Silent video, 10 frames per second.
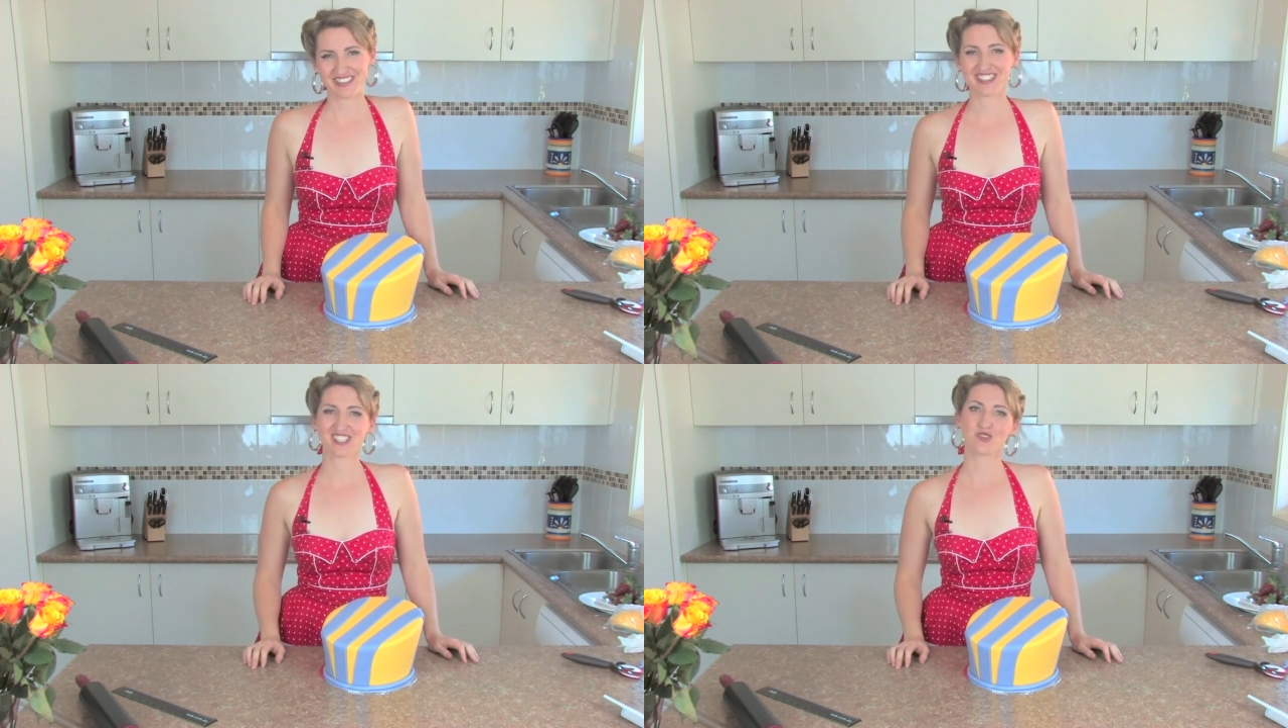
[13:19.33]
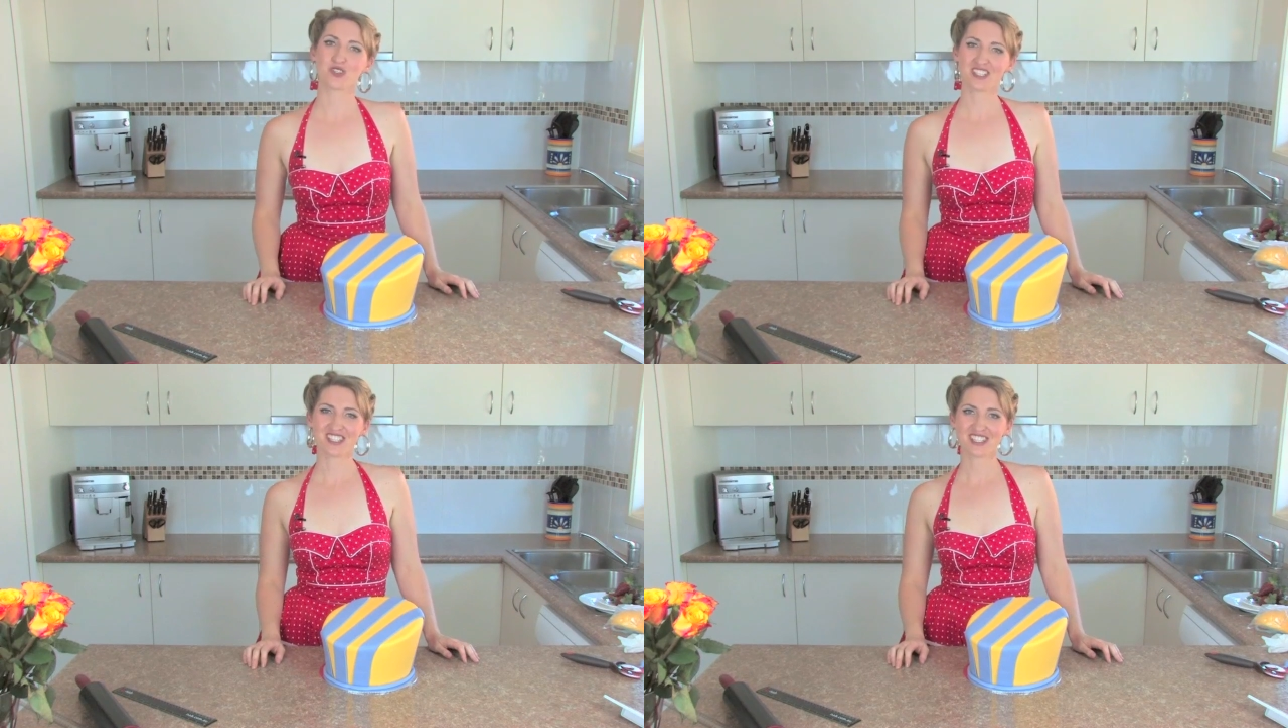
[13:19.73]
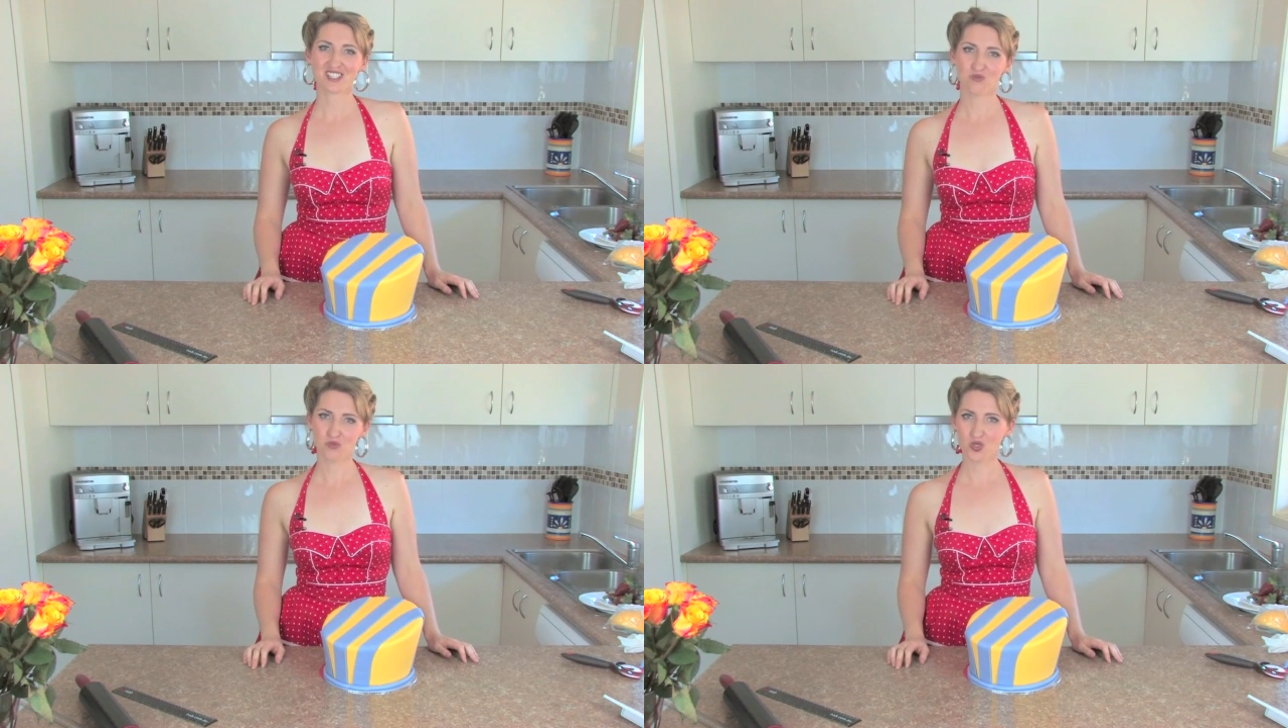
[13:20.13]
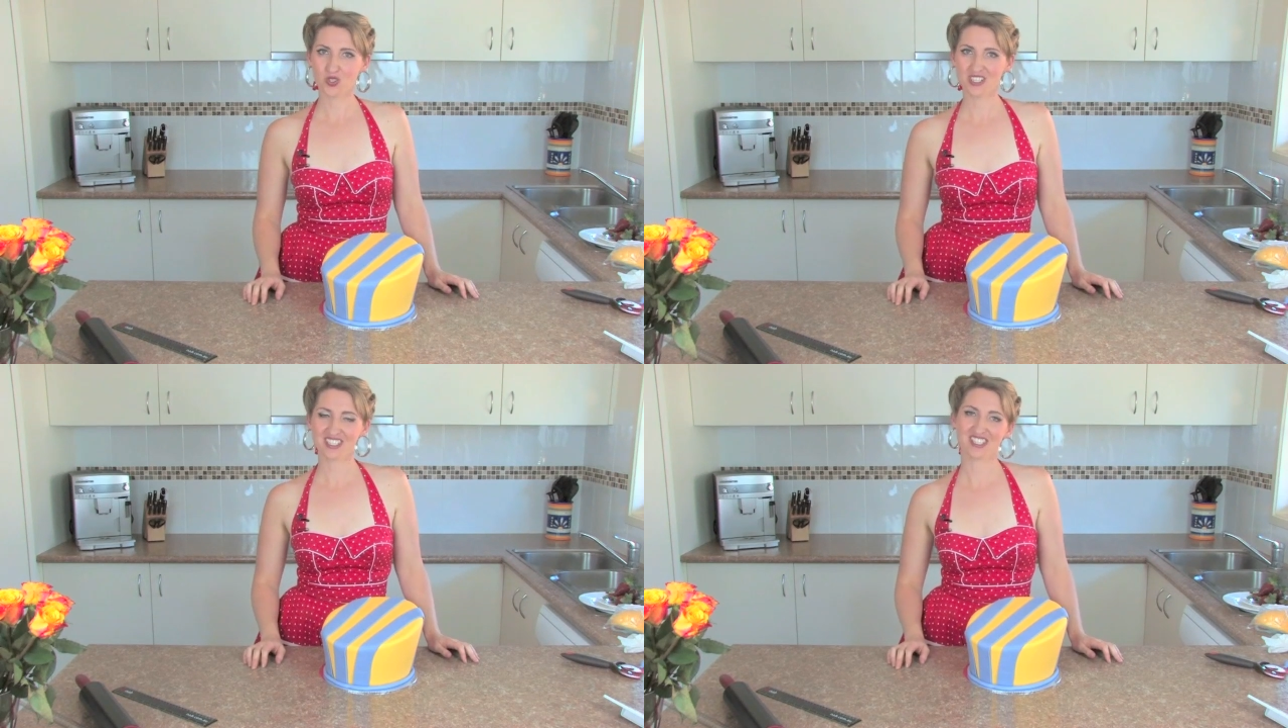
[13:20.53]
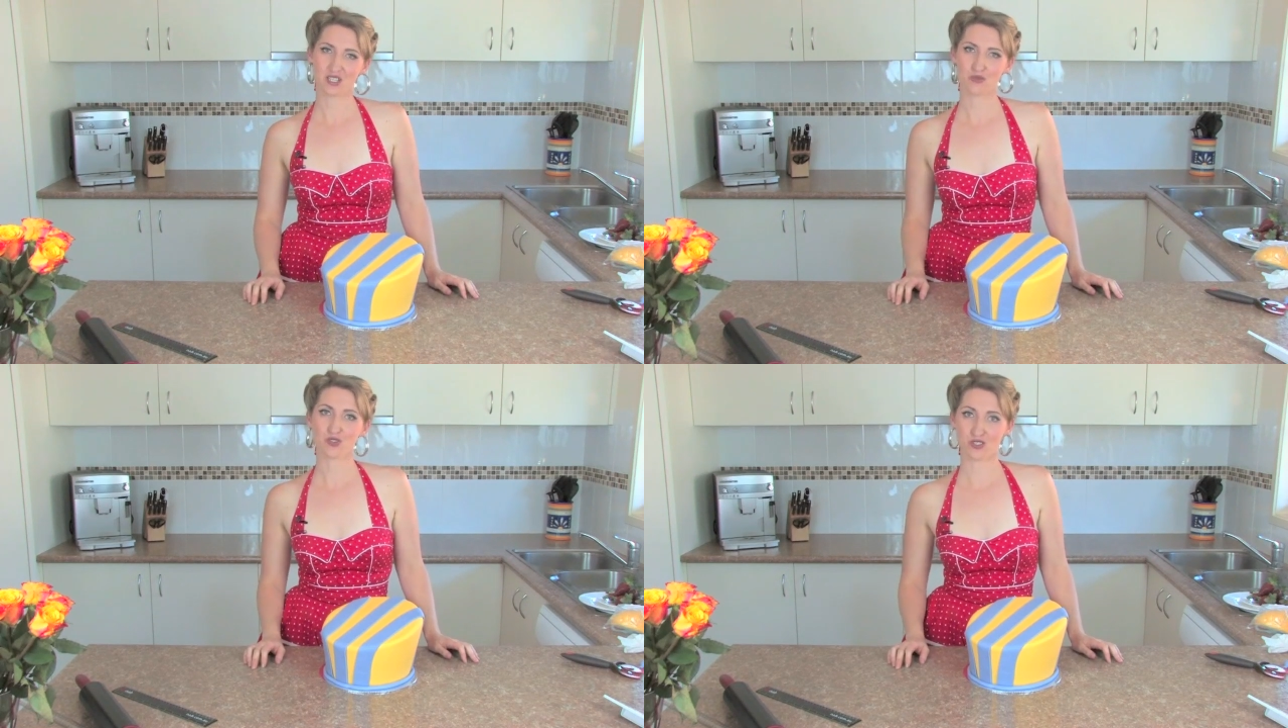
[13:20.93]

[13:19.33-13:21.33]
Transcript: Did you want to see some more examples